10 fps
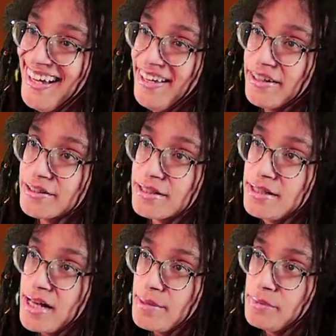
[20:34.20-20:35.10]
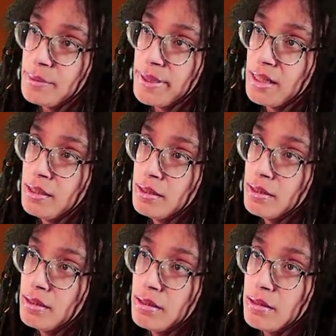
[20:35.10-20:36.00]
there's a time limit.
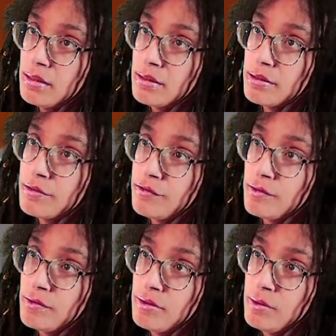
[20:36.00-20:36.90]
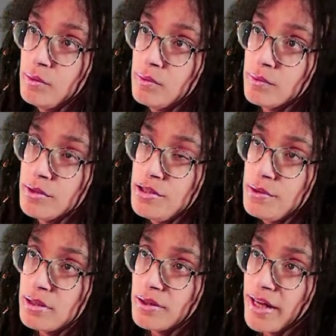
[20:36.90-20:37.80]
We're
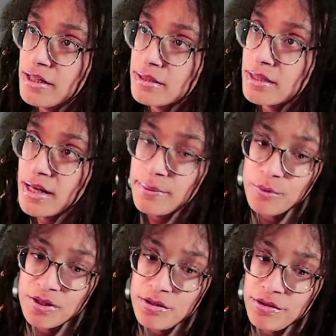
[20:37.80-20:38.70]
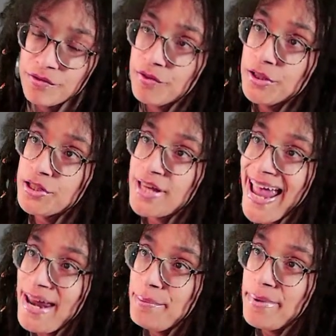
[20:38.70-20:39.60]
doing okay on time. We're still in the first
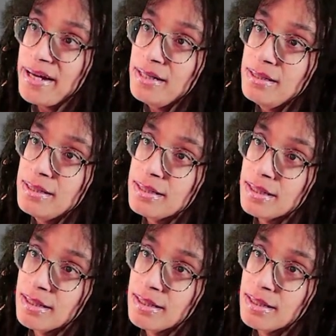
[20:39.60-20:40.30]
10 minutes.